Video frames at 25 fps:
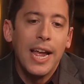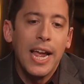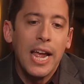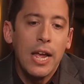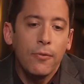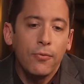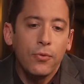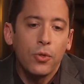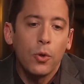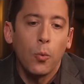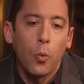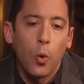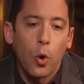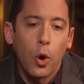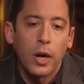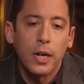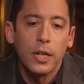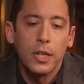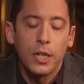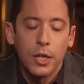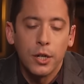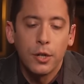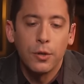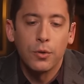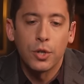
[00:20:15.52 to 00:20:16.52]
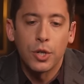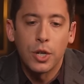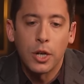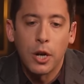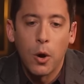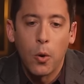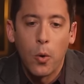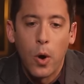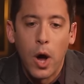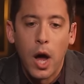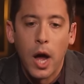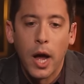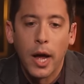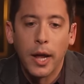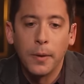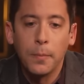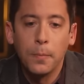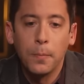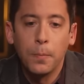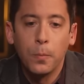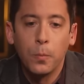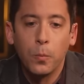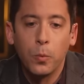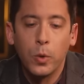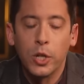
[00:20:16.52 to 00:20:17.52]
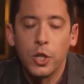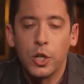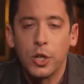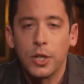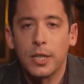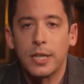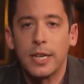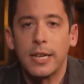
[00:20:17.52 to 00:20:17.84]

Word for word: if the war continues to go on, which it